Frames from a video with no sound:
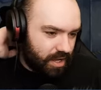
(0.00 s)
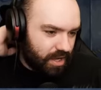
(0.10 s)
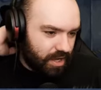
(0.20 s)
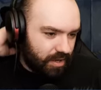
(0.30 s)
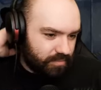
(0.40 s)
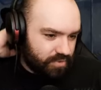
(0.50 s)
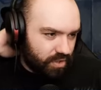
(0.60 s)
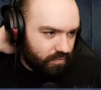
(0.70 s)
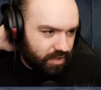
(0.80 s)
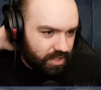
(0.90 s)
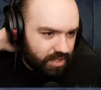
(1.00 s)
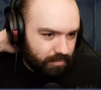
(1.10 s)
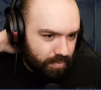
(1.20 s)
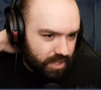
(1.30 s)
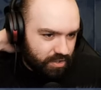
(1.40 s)
Um, so you really need
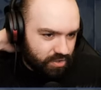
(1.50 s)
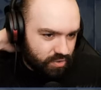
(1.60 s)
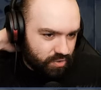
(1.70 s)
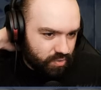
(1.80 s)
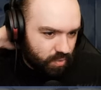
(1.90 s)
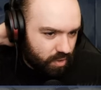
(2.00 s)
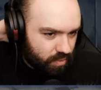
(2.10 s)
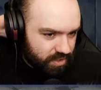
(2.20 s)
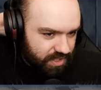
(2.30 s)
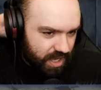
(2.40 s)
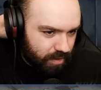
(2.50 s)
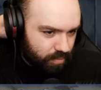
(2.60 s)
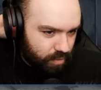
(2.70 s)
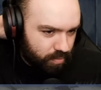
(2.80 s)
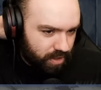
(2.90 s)
to pick and choose what you want to say
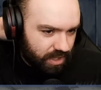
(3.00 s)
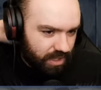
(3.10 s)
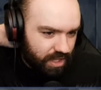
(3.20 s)
appropriately.